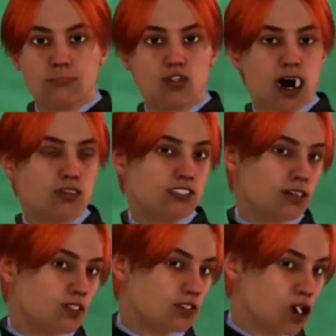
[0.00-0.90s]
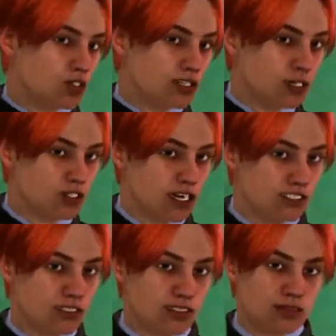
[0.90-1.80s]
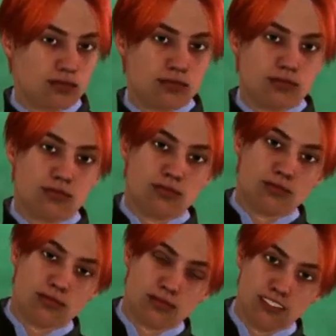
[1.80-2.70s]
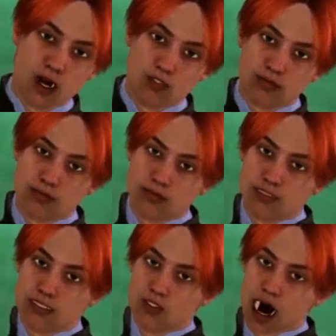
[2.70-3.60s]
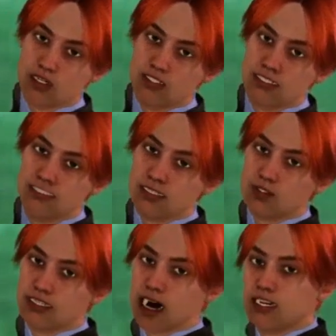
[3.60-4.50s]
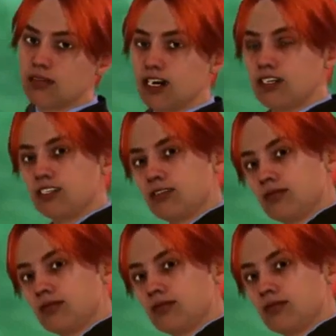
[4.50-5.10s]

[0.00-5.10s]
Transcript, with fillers: brother's the new Lord Burlesdon. So, do I really look like the king?